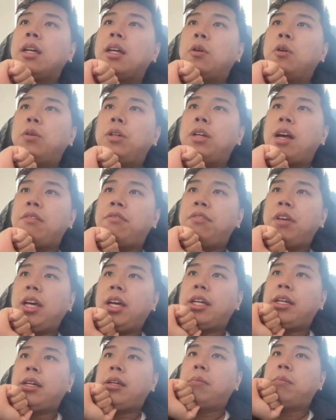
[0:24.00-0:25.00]
We have
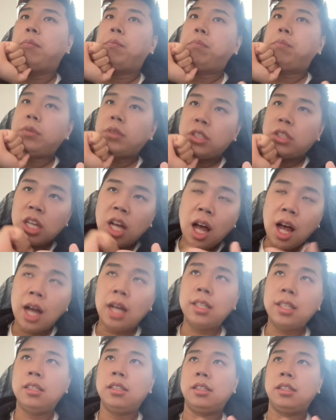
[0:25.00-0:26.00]

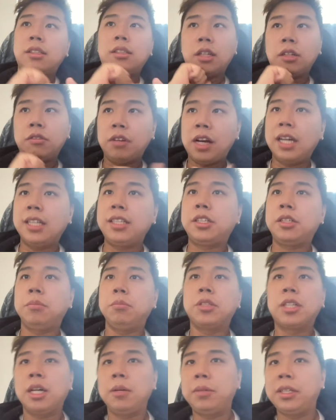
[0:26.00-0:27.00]
tons of
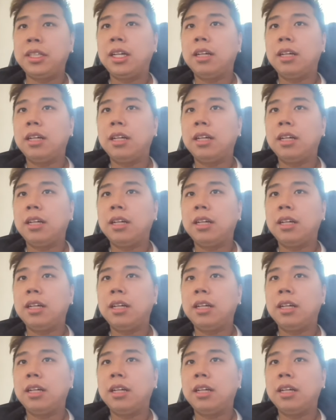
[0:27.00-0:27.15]
item coming